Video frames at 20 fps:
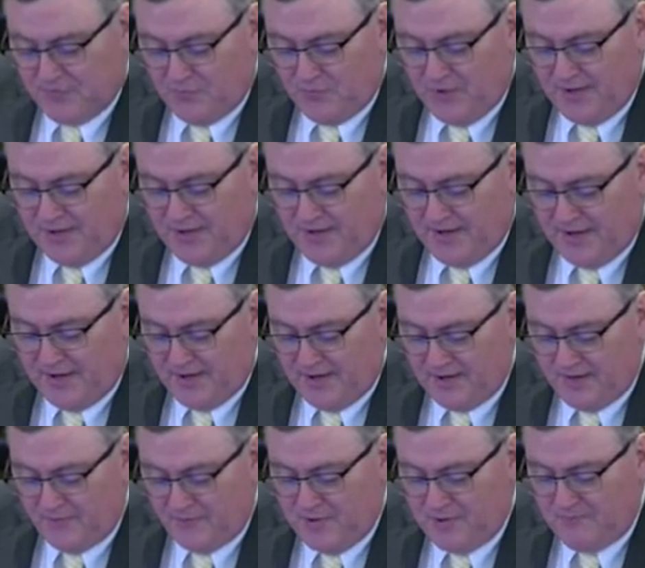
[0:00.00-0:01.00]
got
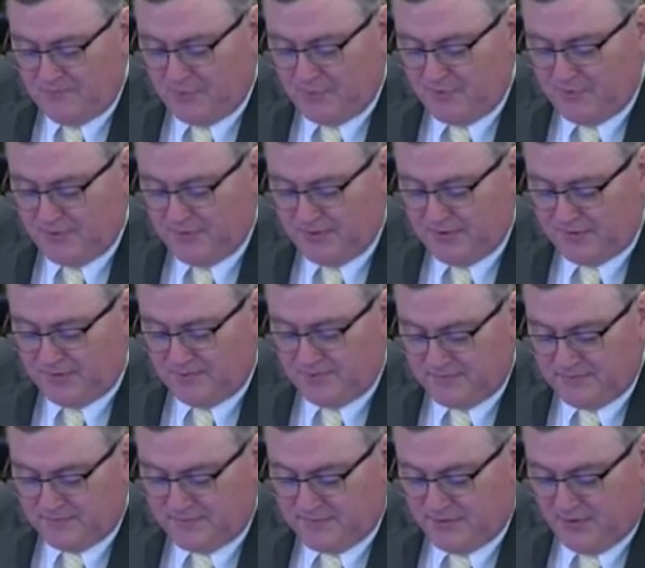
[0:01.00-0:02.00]
here, we pulled the
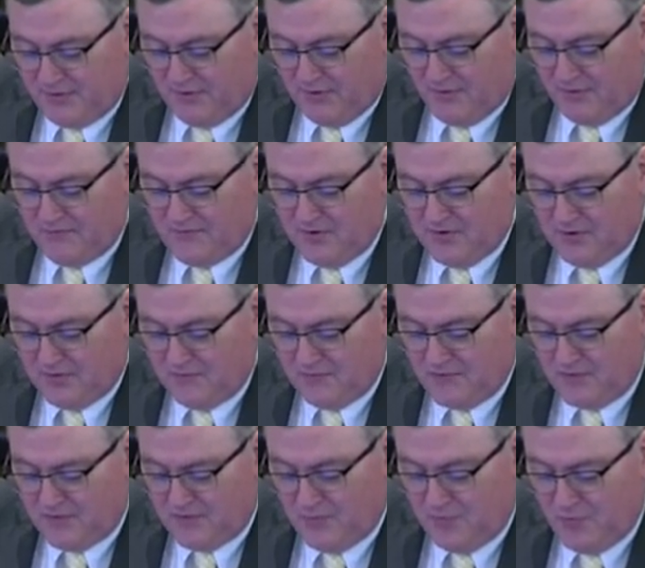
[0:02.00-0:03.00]
RV over
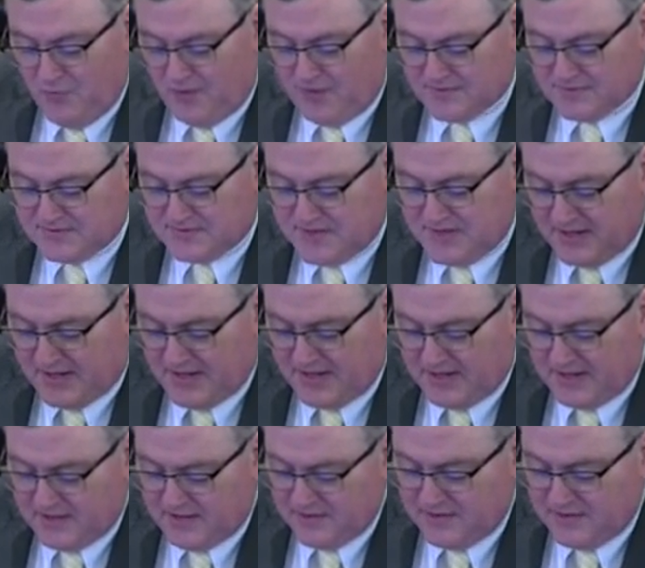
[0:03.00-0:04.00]
here Wednesday,